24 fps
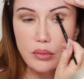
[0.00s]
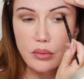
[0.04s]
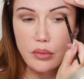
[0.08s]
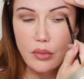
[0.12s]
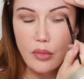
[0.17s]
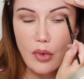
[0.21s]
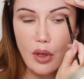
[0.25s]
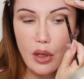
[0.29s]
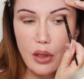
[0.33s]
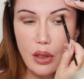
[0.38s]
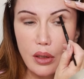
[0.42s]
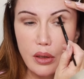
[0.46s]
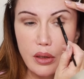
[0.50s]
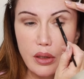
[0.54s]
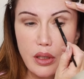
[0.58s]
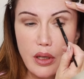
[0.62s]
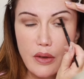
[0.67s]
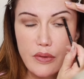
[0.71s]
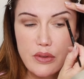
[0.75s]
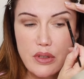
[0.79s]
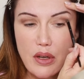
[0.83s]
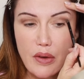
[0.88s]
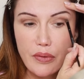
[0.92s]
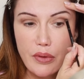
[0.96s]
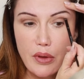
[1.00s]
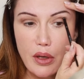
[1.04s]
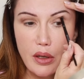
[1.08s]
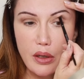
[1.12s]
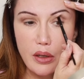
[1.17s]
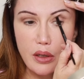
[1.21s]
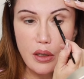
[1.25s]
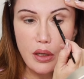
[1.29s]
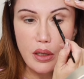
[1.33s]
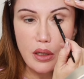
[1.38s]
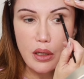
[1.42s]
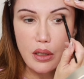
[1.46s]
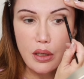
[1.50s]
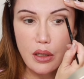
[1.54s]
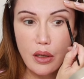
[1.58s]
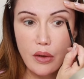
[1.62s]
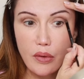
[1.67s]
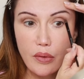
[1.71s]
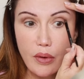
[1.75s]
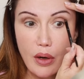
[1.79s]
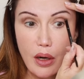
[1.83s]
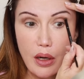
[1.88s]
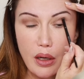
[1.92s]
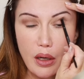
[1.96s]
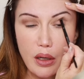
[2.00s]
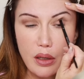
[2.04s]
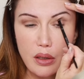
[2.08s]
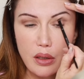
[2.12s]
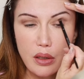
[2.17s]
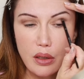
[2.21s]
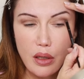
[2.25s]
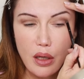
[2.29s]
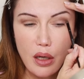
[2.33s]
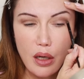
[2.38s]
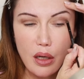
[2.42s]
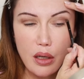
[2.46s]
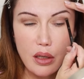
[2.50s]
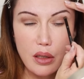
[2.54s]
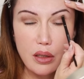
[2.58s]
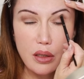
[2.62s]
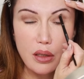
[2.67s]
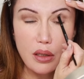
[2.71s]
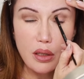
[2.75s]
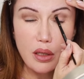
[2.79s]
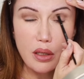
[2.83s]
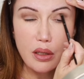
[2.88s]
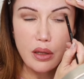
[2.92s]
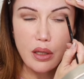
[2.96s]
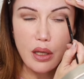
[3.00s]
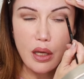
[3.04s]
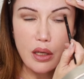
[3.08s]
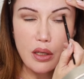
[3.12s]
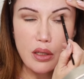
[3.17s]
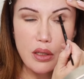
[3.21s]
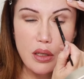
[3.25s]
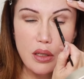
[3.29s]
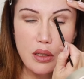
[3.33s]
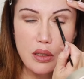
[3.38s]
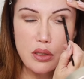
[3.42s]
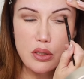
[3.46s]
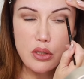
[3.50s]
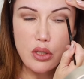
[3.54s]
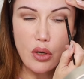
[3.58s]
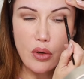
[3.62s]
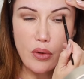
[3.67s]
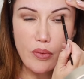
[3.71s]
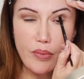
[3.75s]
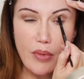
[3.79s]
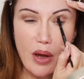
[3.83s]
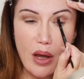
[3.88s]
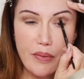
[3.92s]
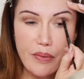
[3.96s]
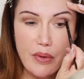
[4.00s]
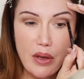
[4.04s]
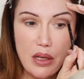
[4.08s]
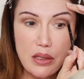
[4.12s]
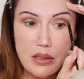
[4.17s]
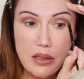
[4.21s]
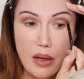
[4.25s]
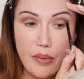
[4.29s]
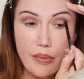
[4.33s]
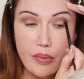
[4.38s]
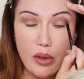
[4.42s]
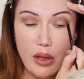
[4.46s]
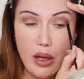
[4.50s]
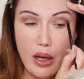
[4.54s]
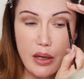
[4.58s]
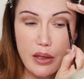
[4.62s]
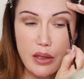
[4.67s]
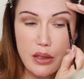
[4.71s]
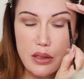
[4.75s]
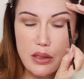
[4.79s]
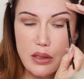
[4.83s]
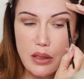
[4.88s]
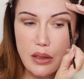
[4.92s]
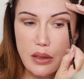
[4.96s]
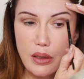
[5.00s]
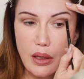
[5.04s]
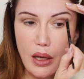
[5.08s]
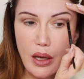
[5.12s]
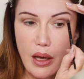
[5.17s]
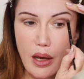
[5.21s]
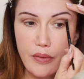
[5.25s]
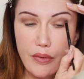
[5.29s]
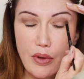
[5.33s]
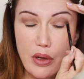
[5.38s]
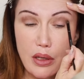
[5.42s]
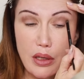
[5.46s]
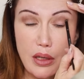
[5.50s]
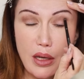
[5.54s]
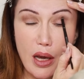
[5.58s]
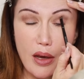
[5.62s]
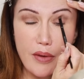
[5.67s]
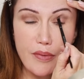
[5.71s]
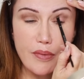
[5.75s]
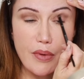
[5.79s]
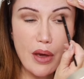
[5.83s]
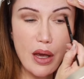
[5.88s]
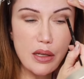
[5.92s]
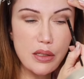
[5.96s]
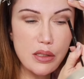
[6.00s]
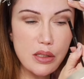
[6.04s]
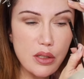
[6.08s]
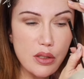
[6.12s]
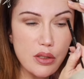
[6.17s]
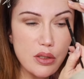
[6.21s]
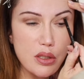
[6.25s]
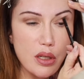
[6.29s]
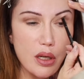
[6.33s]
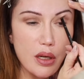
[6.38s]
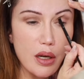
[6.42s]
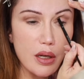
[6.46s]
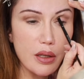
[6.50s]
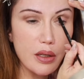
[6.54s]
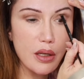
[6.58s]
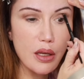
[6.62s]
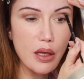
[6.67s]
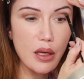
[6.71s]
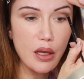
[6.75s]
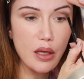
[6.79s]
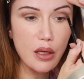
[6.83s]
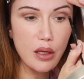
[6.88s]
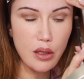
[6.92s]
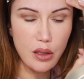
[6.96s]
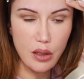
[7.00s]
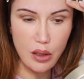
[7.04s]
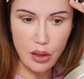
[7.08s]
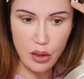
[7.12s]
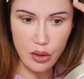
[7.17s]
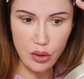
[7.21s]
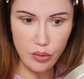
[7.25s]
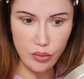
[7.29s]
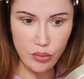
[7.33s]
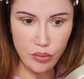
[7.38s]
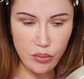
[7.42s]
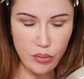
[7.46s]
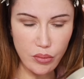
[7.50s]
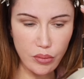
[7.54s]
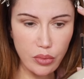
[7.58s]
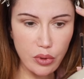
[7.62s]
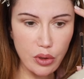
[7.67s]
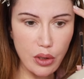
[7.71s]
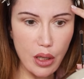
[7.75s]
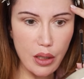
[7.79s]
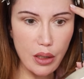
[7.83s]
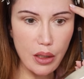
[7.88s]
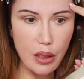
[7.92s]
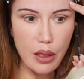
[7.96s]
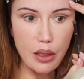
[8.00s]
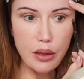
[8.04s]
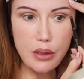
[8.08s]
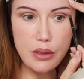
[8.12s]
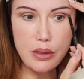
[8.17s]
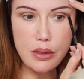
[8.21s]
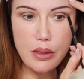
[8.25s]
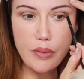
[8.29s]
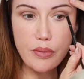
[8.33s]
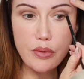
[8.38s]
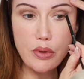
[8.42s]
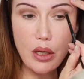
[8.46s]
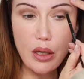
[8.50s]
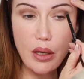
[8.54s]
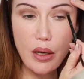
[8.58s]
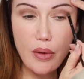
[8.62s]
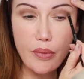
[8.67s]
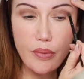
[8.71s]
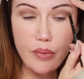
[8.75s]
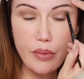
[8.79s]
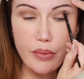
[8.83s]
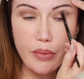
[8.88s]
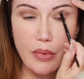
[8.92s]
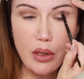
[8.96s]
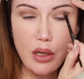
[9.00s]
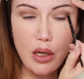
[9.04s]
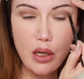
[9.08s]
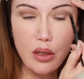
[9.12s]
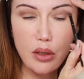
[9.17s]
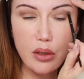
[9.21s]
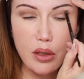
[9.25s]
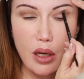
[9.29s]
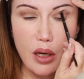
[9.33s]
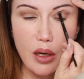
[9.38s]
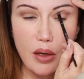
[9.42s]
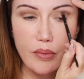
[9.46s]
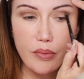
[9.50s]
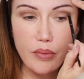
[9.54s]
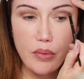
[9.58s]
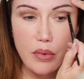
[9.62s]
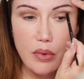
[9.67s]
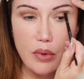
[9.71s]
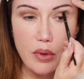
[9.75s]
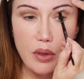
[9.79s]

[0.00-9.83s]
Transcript: I'm gonna lift up the hood and get right under there, and then don't mind me as I blend. I haven't yet mastered talking and blending at the same time, but it'll come.